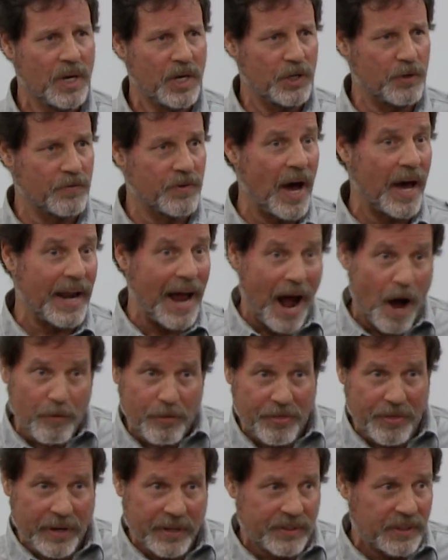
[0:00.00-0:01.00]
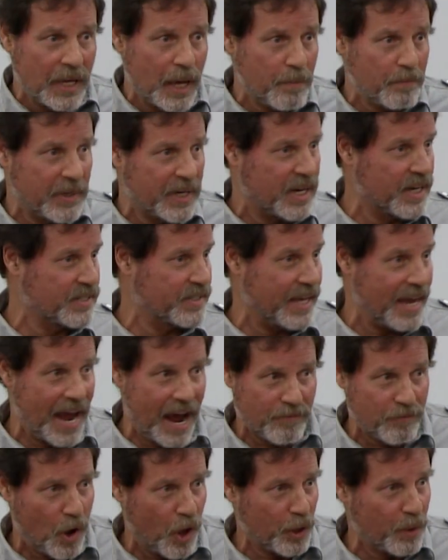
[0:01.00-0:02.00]
You've got to outthink them because they
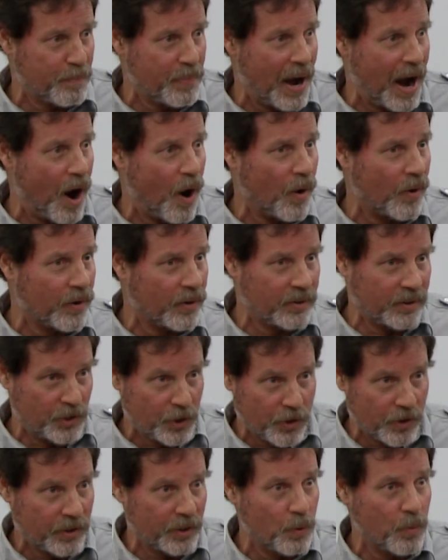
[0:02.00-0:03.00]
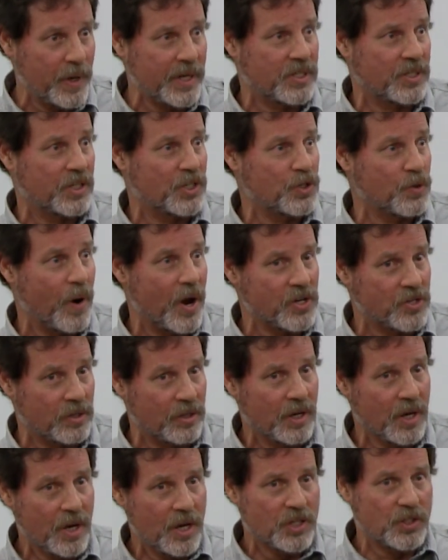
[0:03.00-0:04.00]
have all the power and you're in the weak
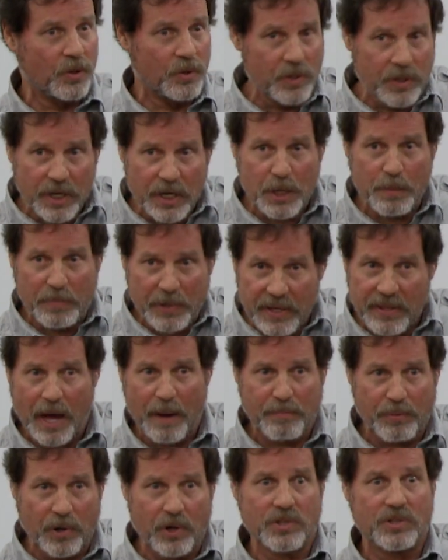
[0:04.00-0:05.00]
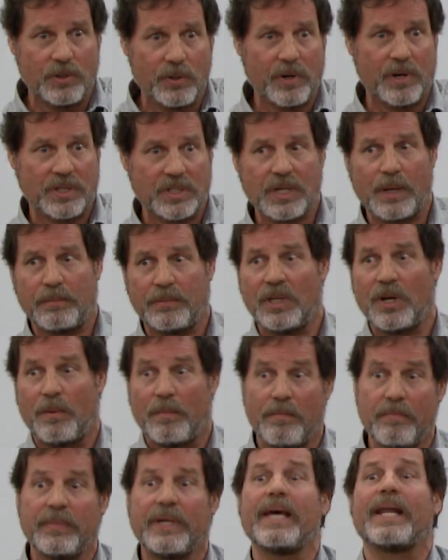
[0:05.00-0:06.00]
situation. So you need to be that person who
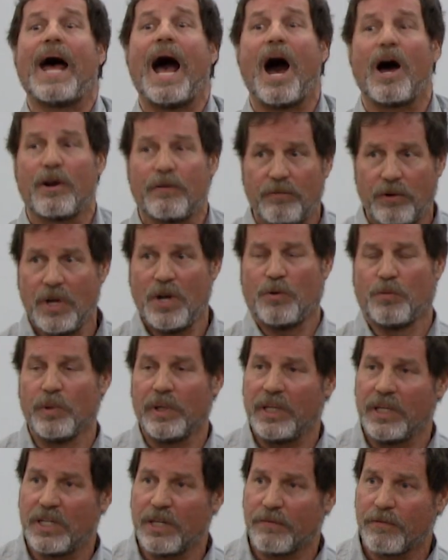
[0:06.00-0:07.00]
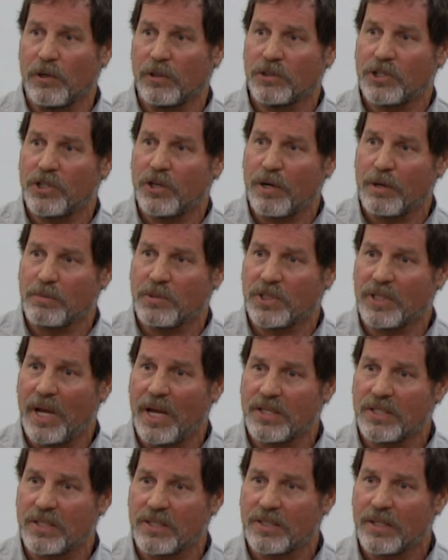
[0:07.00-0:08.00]
can get out of really difficult
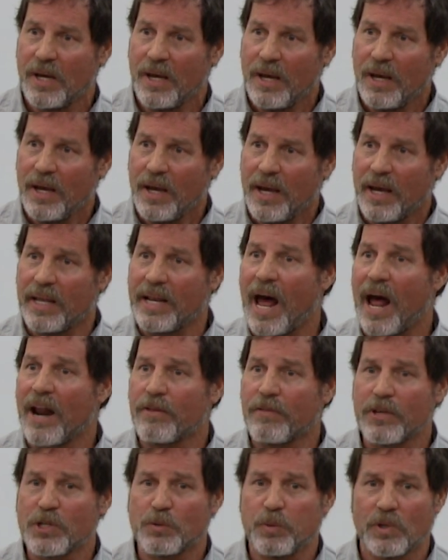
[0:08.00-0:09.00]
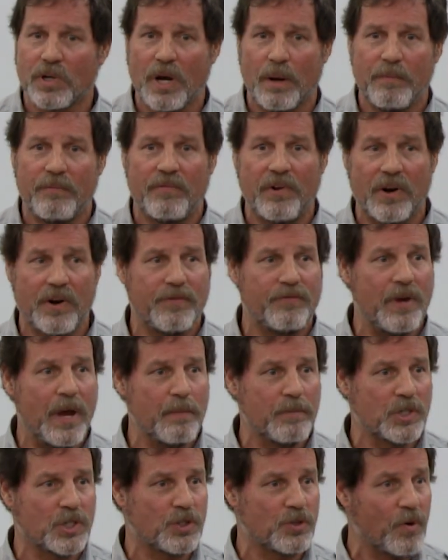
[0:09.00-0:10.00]
circumstances. And out of this will come very
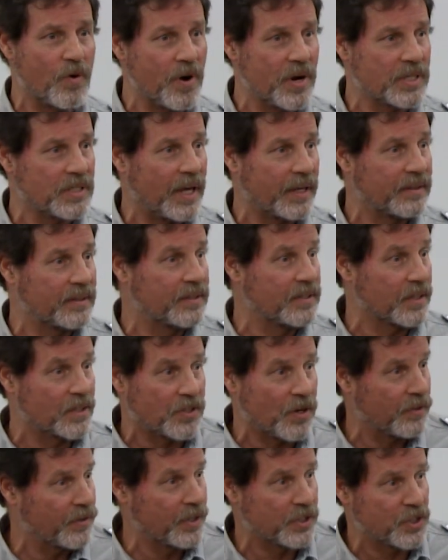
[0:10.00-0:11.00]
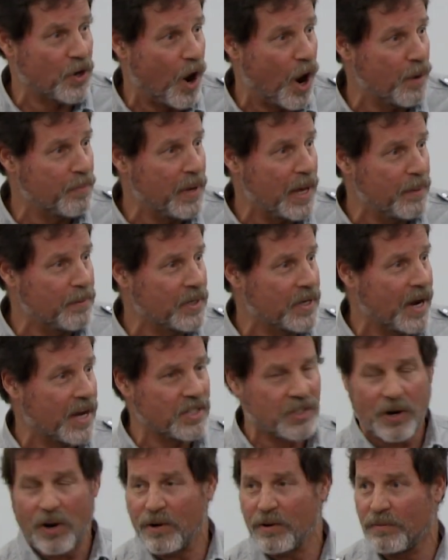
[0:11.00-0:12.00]
famous stories like the Tar Baby. You
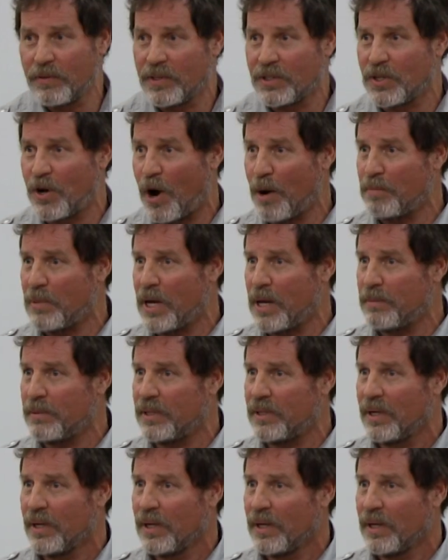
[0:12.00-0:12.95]
guys heard of the Tar Baby?